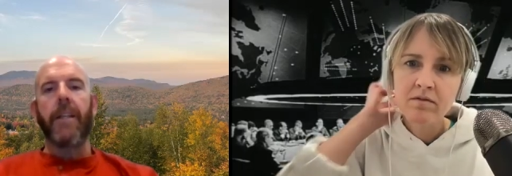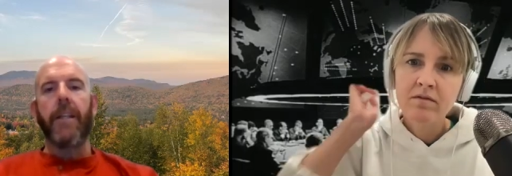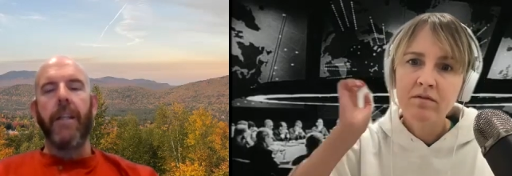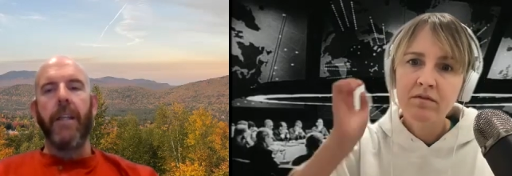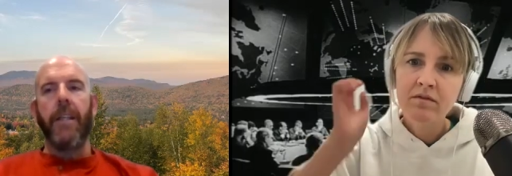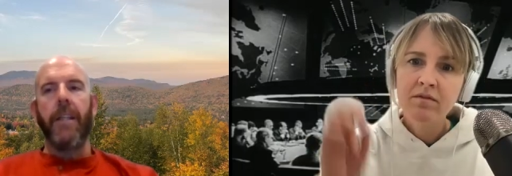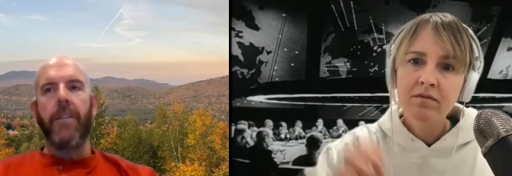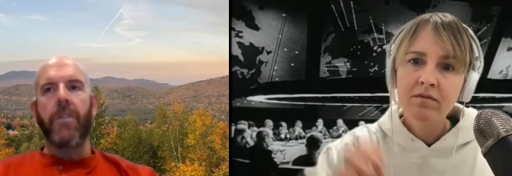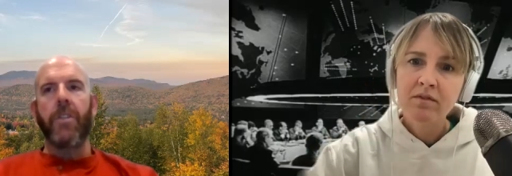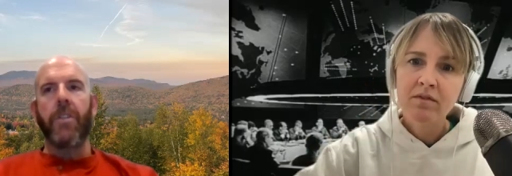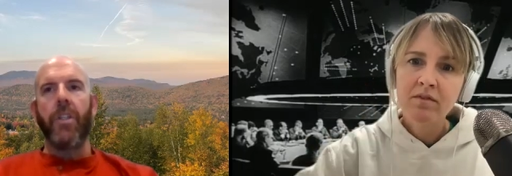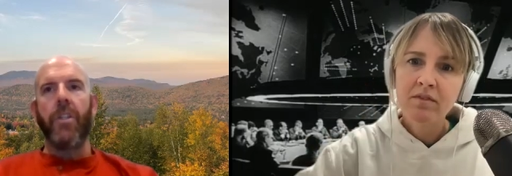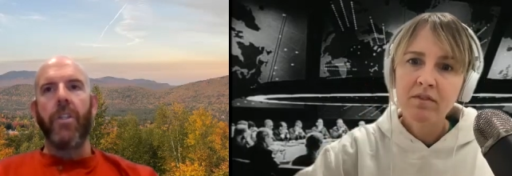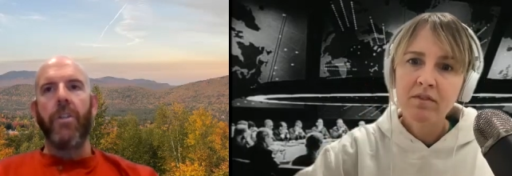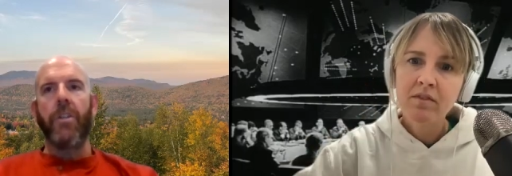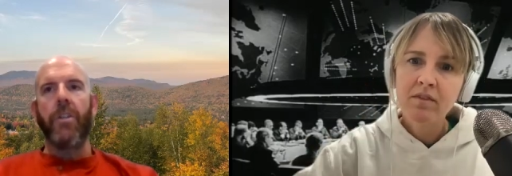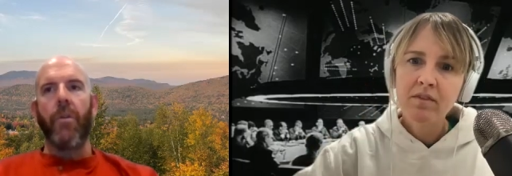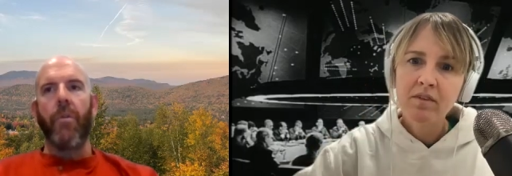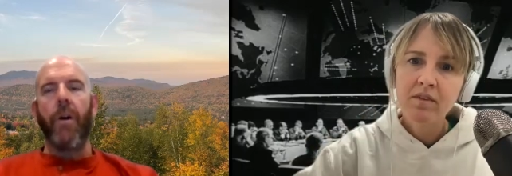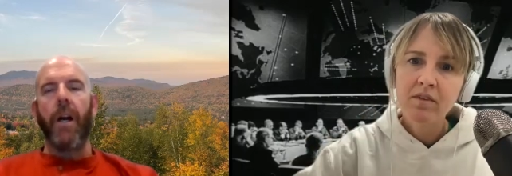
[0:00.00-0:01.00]
Speaker 1: And so
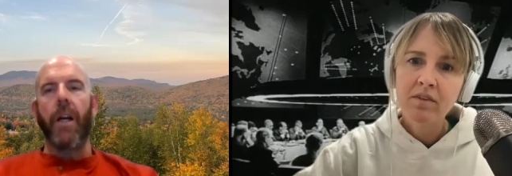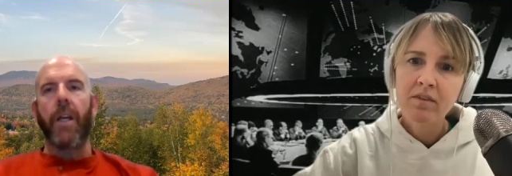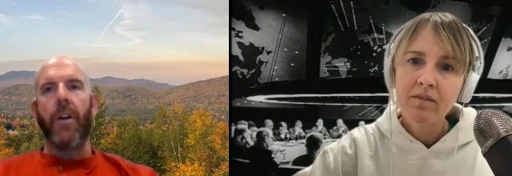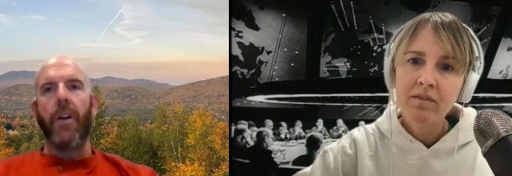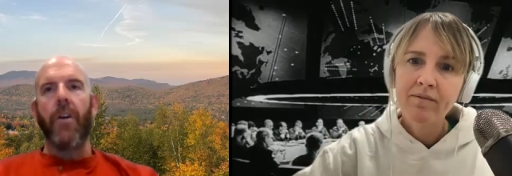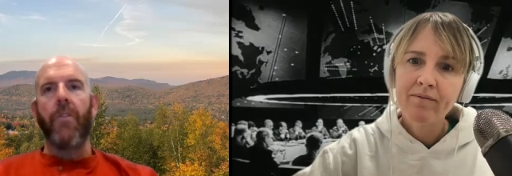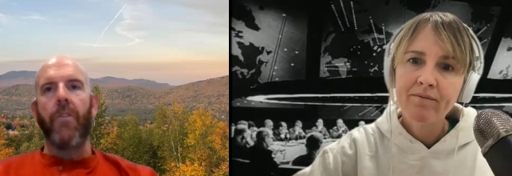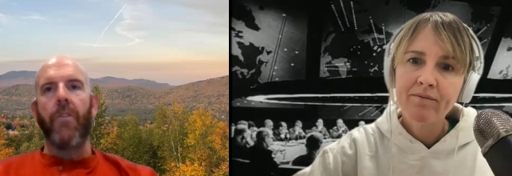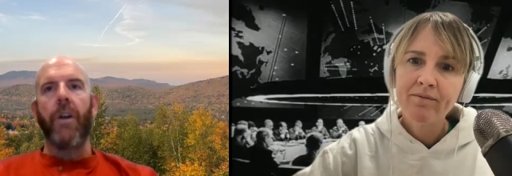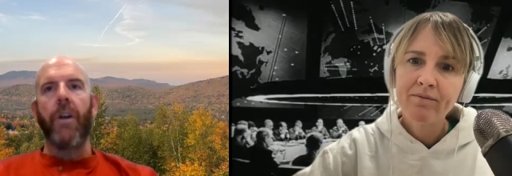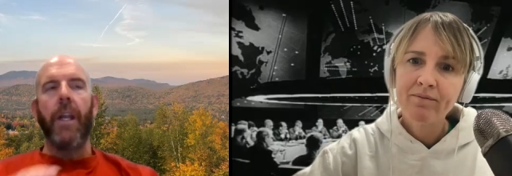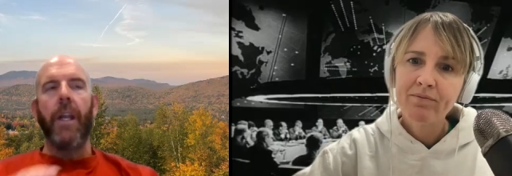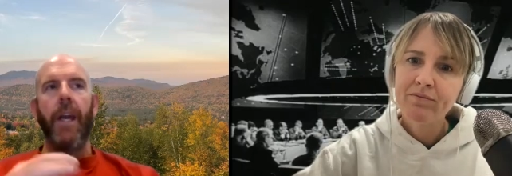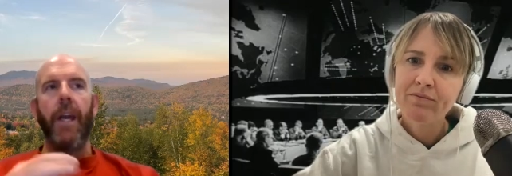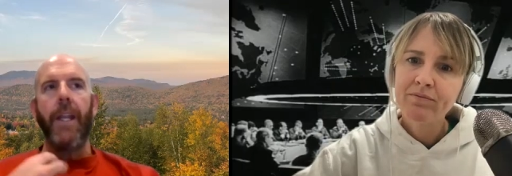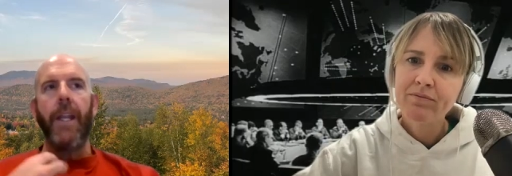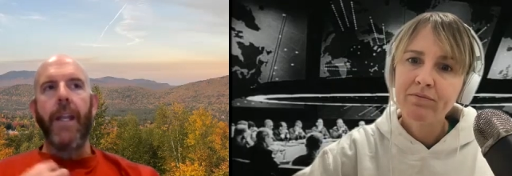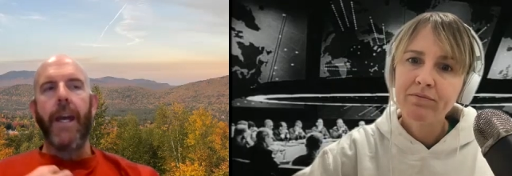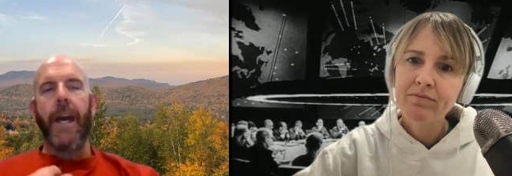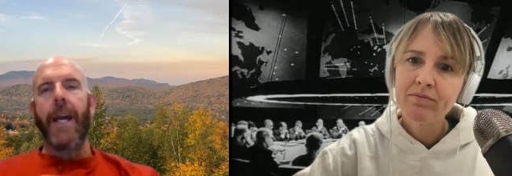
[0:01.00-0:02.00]
you go walking over,
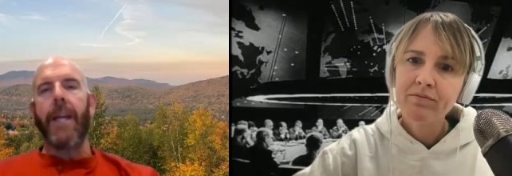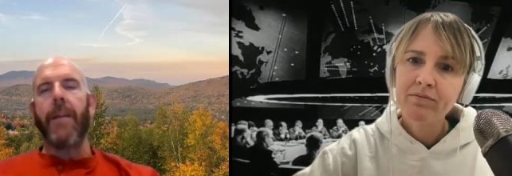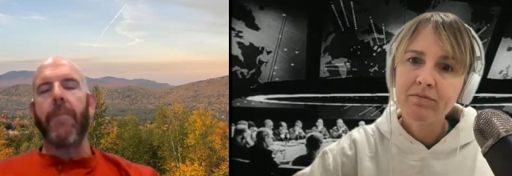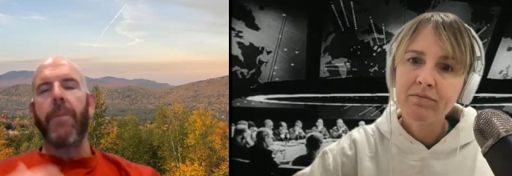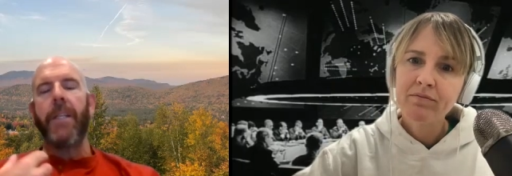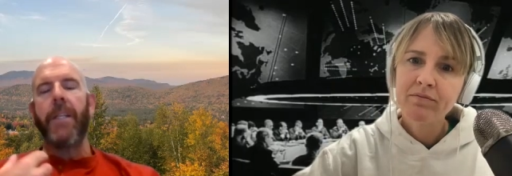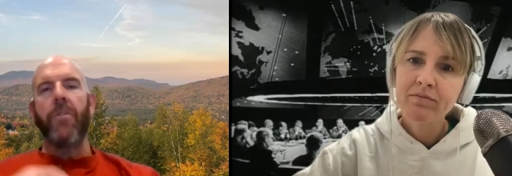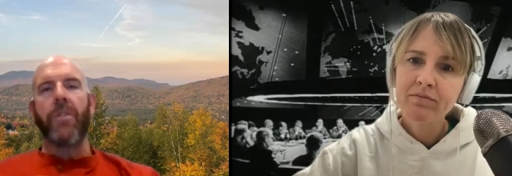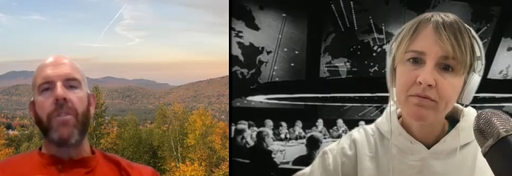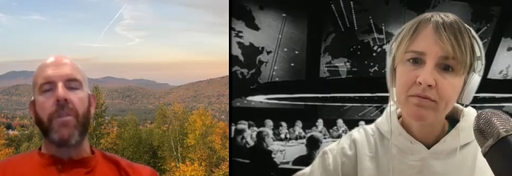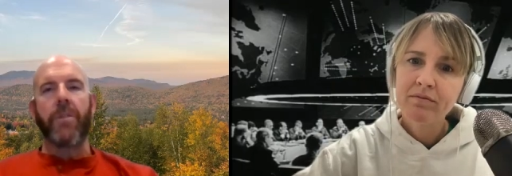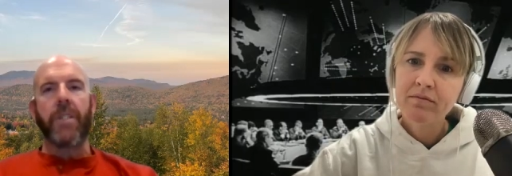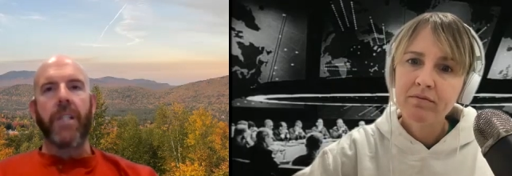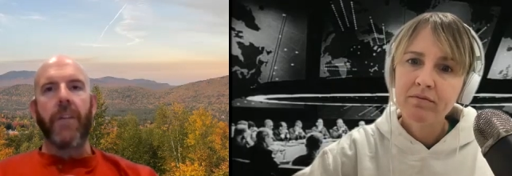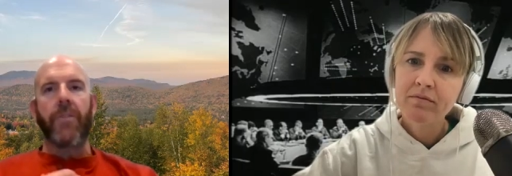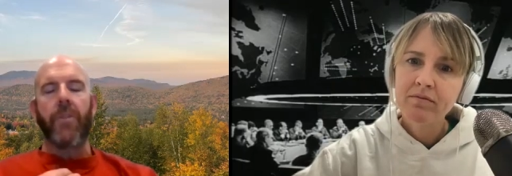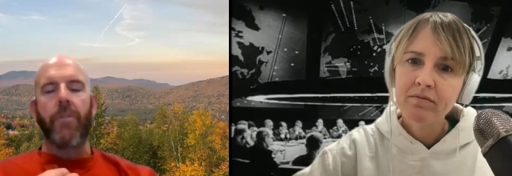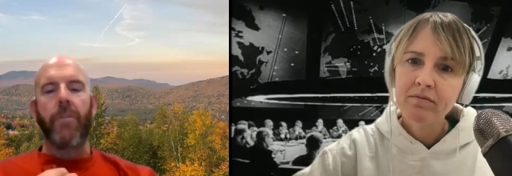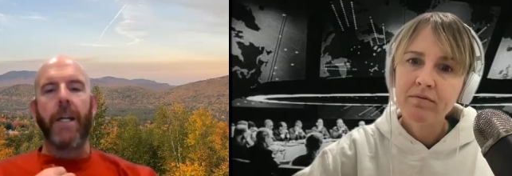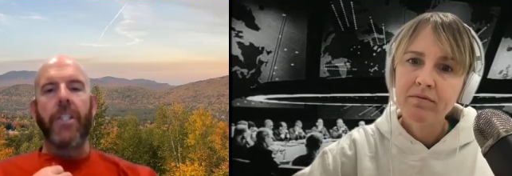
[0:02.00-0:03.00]
and I had been doing some
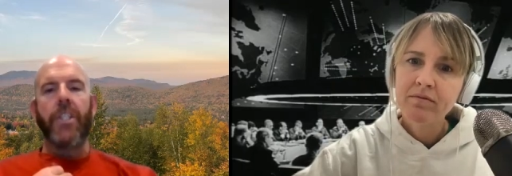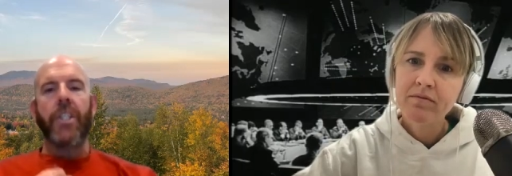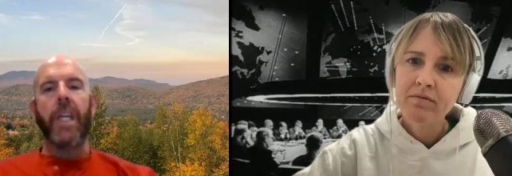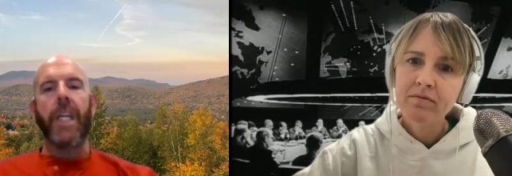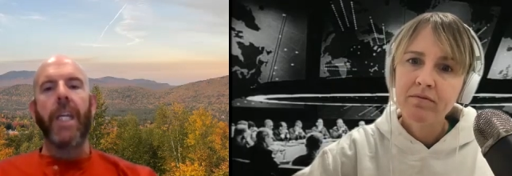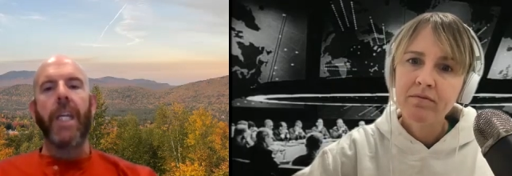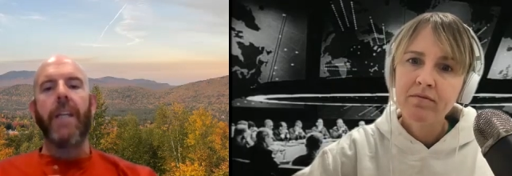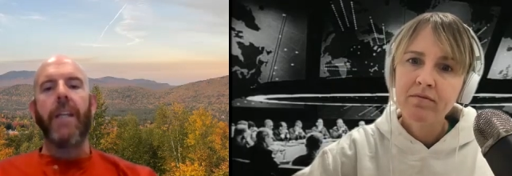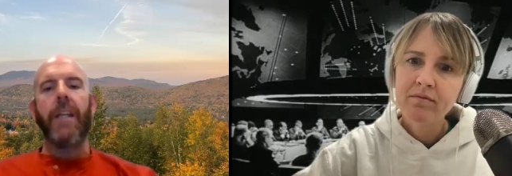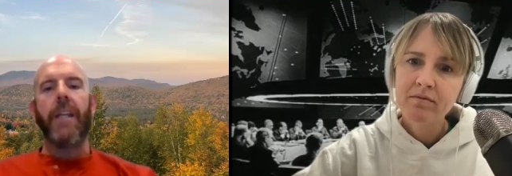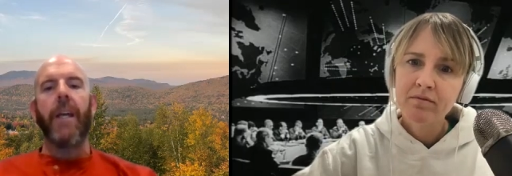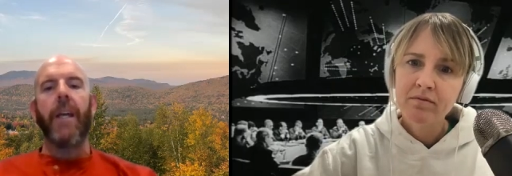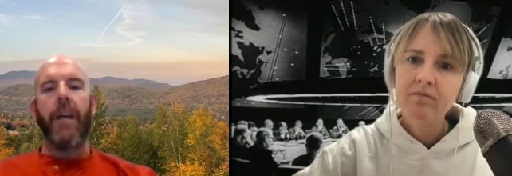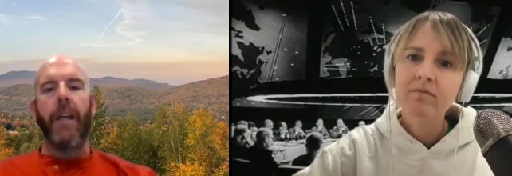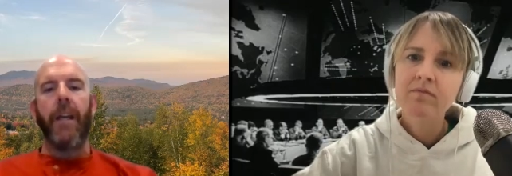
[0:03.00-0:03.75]
stuff. So my chain